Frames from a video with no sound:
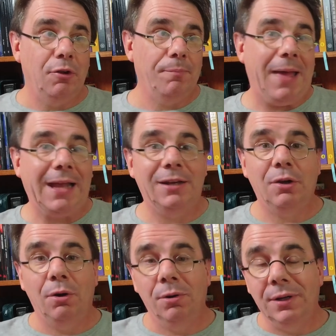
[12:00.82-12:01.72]
back into
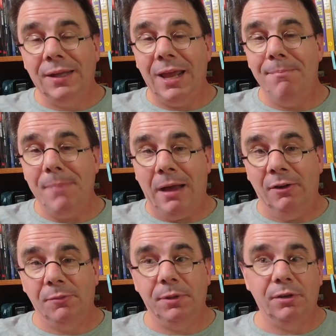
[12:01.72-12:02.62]
old game
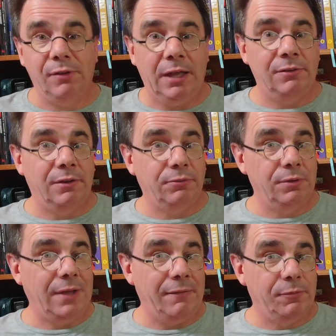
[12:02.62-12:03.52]
balance because
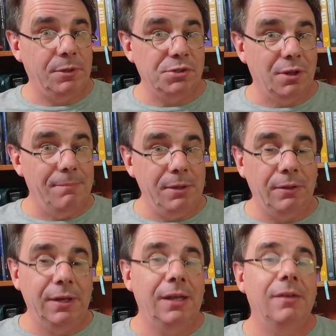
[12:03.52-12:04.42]
ancestries have special
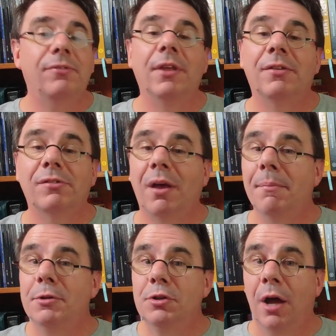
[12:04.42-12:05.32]
abilities that
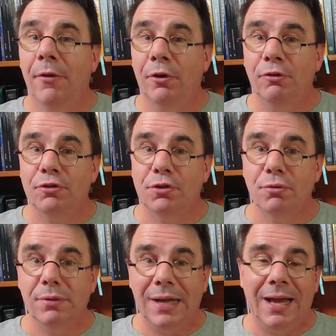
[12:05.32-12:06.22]
some others
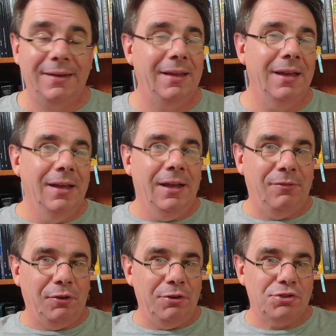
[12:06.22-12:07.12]
do not.
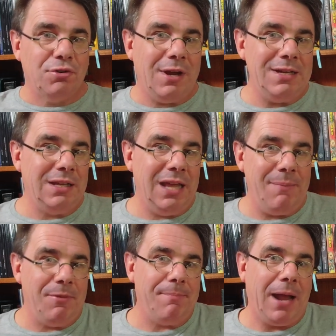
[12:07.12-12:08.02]
And so you're trying to
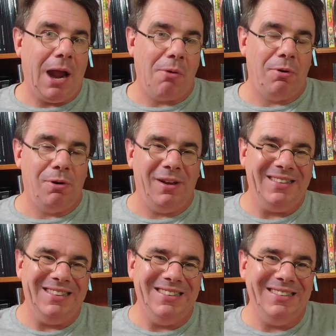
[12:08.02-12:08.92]
keep the power
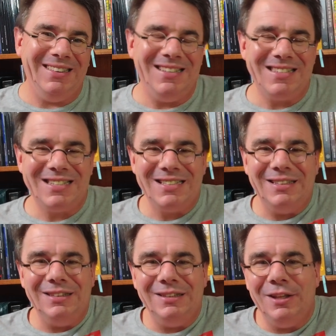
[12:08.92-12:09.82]
at least a
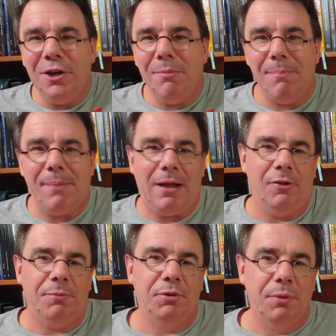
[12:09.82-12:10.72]
little bit
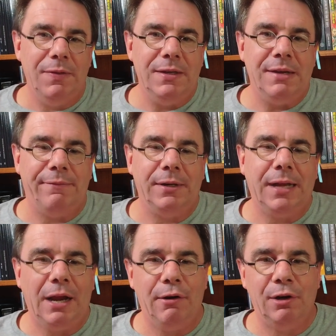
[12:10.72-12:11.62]
balanced between the different
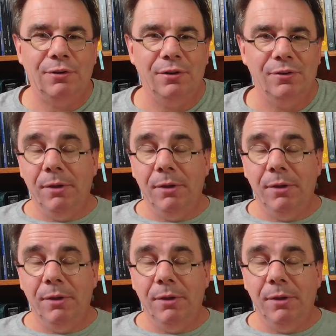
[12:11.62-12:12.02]
characters.